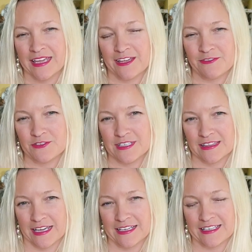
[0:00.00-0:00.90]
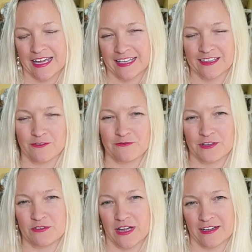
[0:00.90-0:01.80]
If you did like it, I'd love for
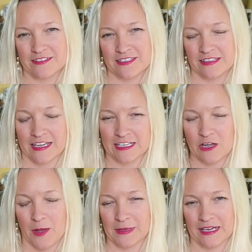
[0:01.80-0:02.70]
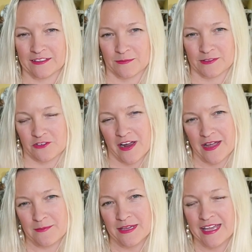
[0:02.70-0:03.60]
you guys to like, comment, and
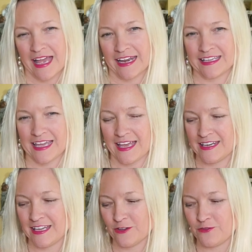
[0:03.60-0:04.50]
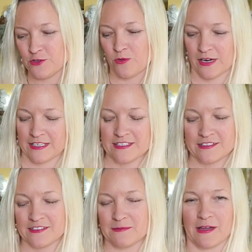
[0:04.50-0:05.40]
subscribe. And again, if you wanted to
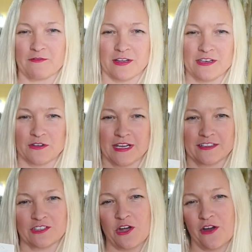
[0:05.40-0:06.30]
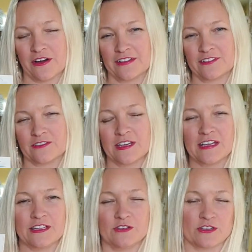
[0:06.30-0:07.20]
see my friend Nonette's cards,
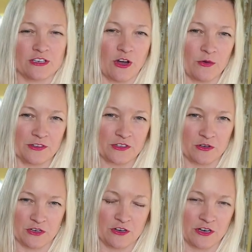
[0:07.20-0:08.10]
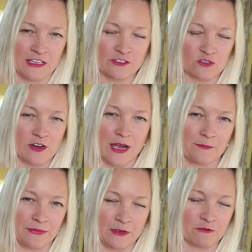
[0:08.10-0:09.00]
you can always go to her
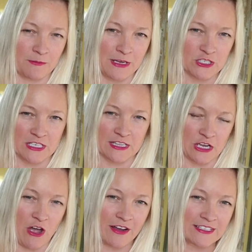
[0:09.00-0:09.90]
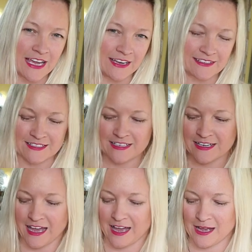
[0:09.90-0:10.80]
Instagram information in the contact
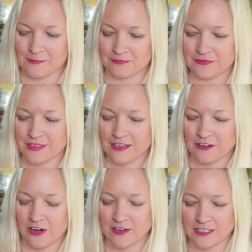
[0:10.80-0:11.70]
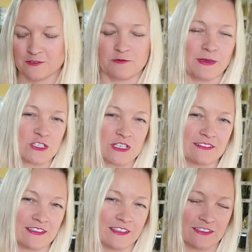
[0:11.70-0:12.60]
um, her contact information
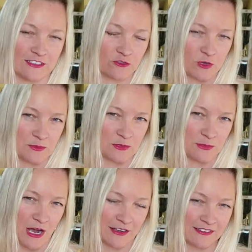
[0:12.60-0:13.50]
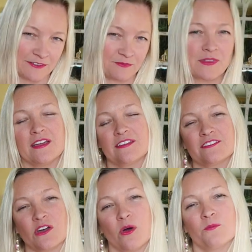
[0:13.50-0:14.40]
is in the description box.
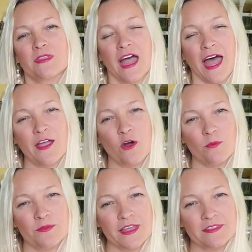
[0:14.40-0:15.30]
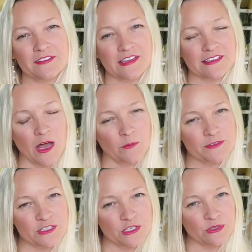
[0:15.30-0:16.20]
So I hope that this has
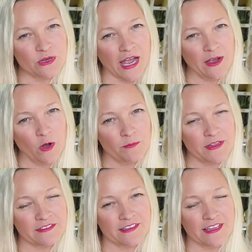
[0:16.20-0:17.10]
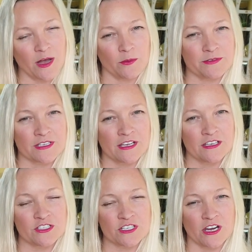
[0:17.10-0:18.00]
helped you. I hope this has helped
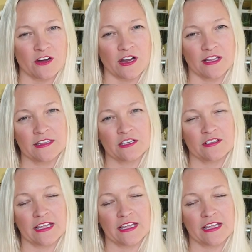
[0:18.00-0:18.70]
share a little